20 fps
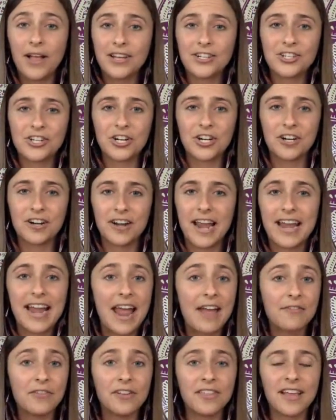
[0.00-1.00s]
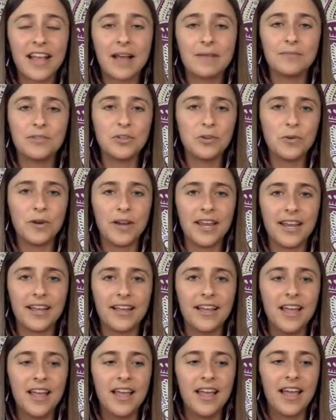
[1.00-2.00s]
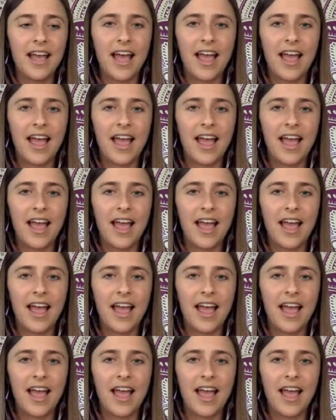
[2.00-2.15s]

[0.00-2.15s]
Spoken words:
pleasure in everything I'm doing?